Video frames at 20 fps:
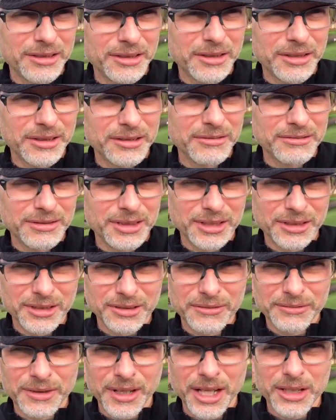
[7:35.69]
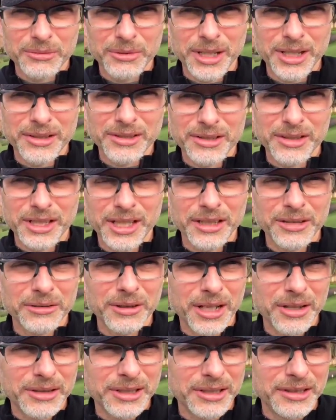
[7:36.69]
You can find ways to get
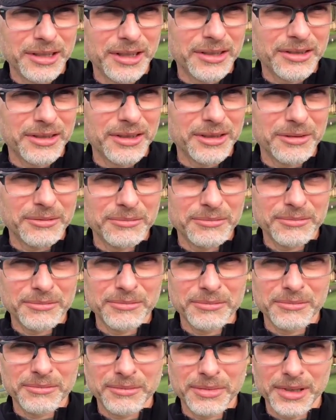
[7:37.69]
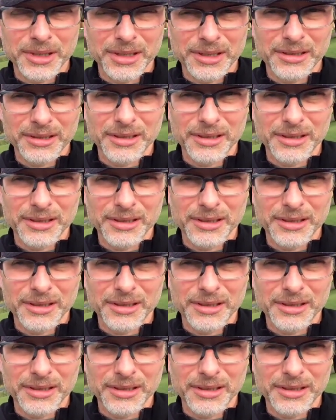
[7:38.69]
around the addiction, but